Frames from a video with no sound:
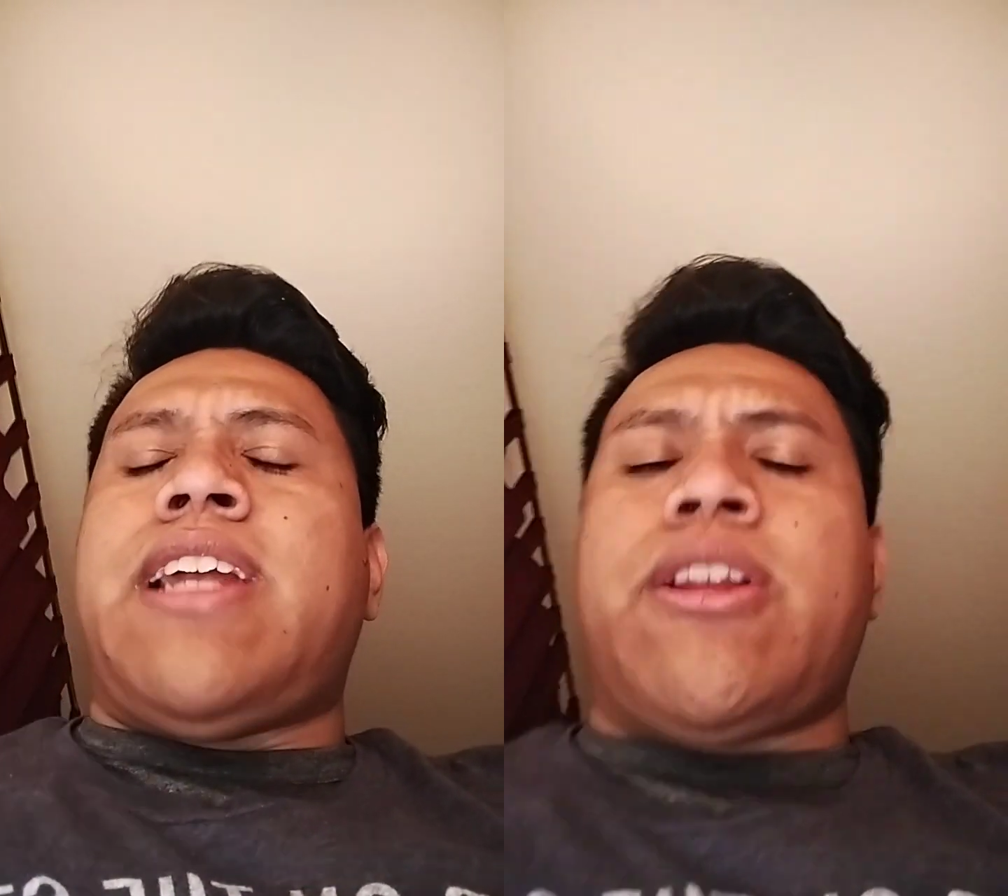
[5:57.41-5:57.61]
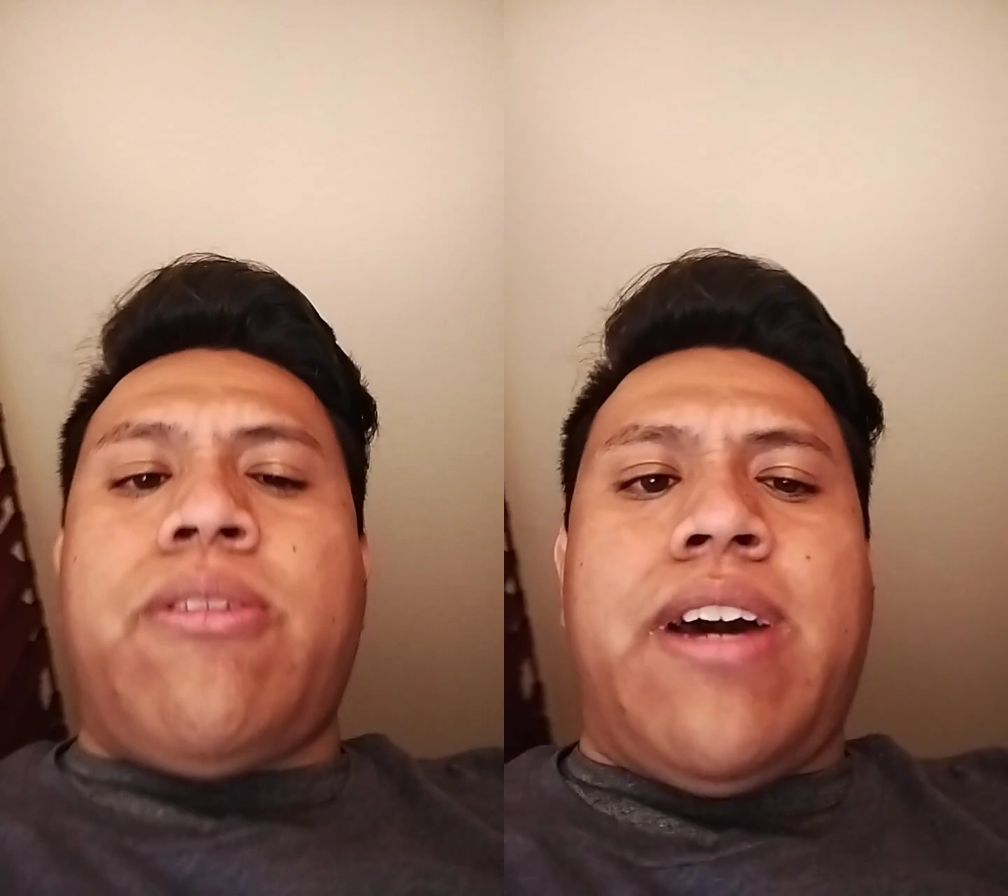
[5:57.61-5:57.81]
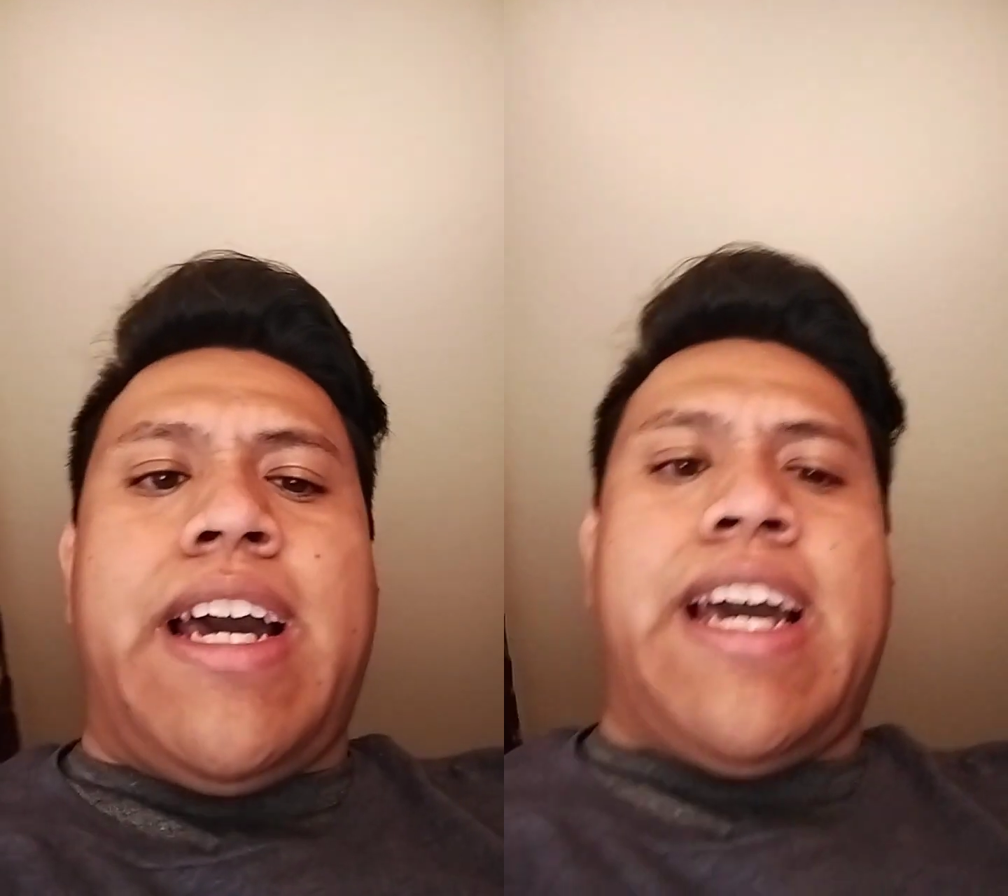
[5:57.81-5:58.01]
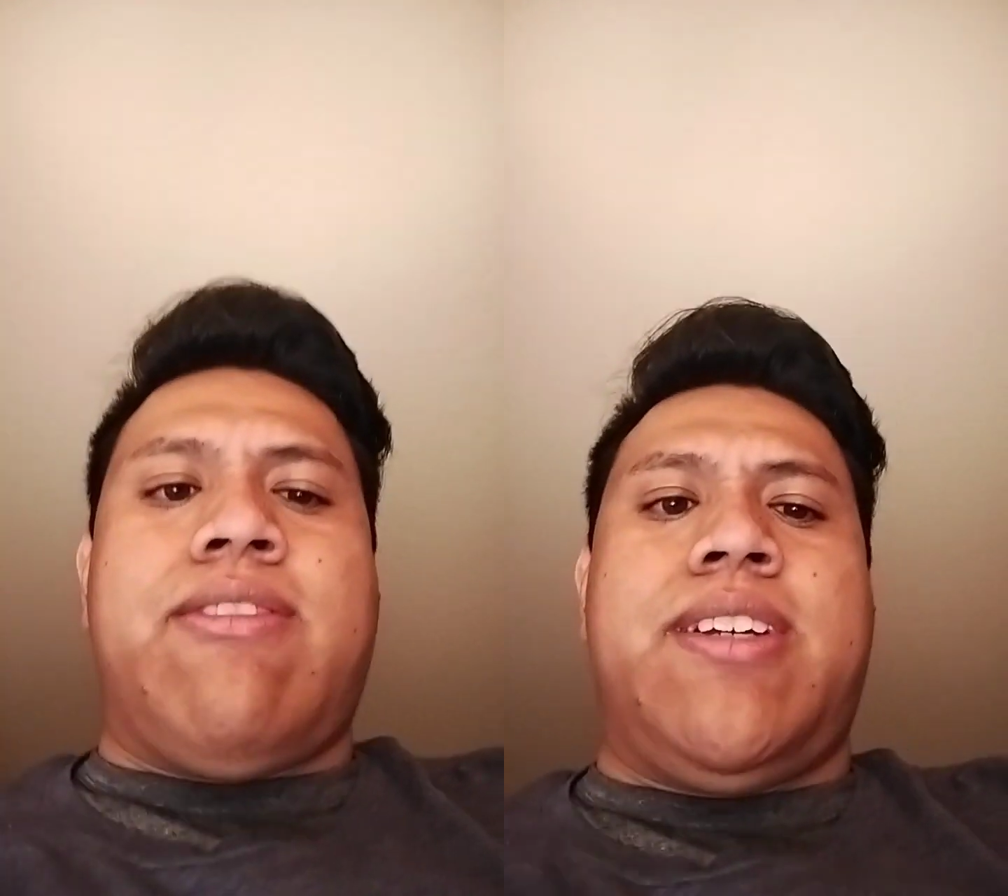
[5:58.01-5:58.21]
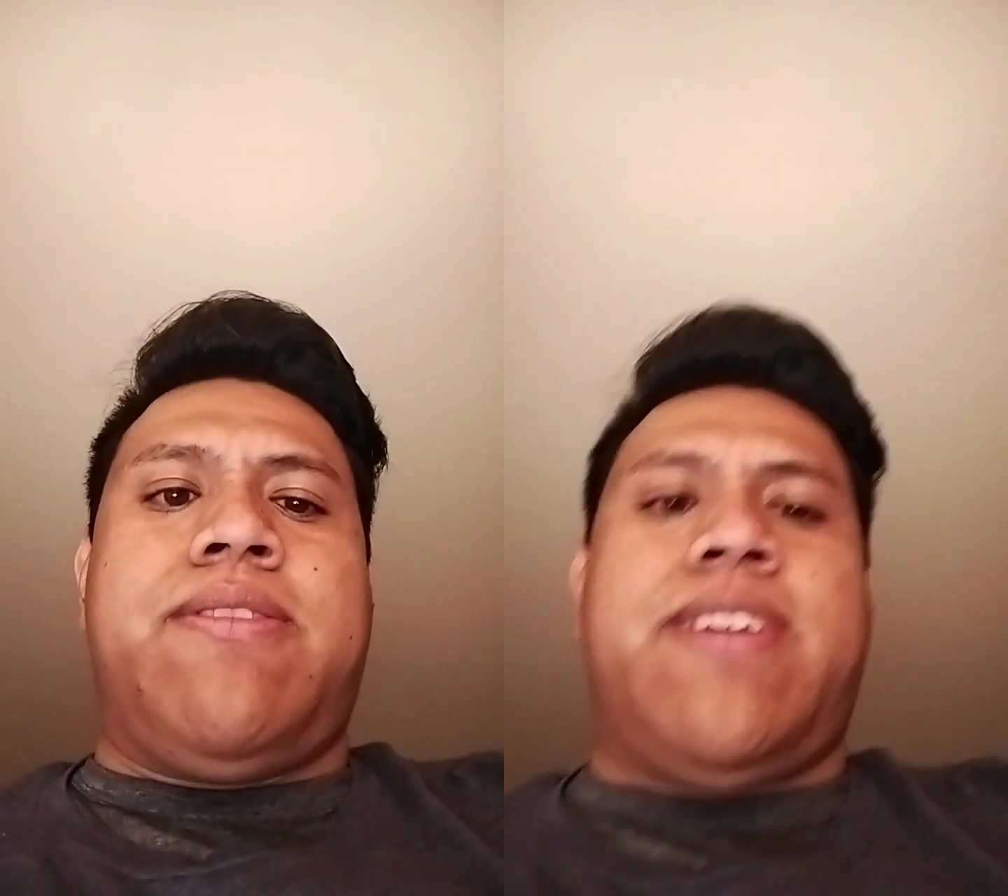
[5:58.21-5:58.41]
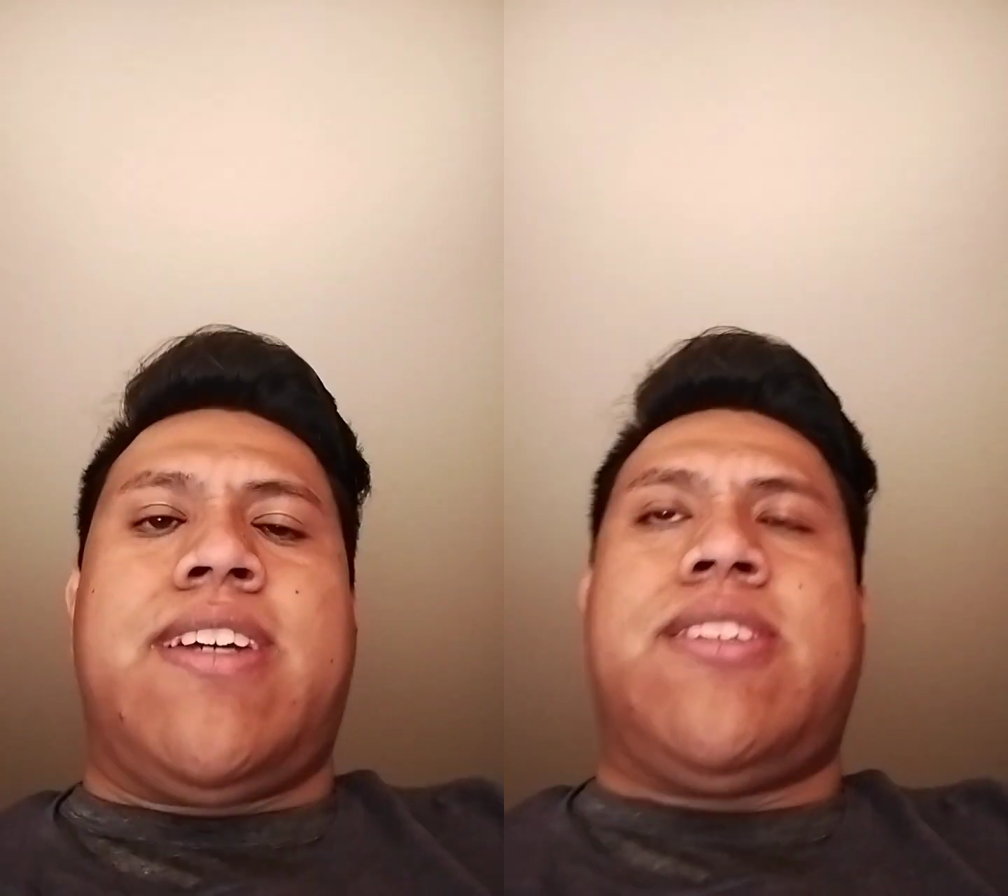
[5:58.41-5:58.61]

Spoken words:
that do not have a defect.